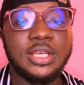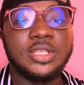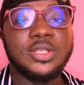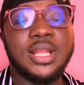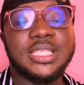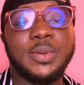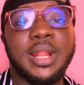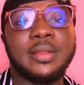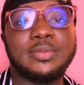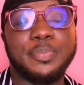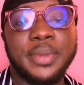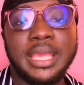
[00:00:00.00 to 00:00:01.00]
So let's say when I
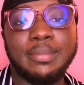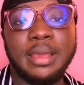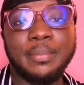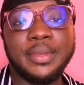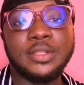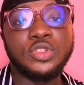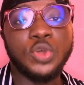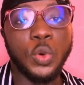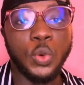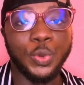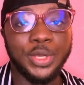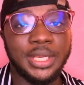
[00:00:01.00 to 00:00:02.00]
pick maybe
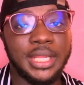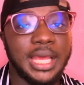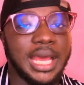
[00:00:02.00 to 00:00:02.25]
tone,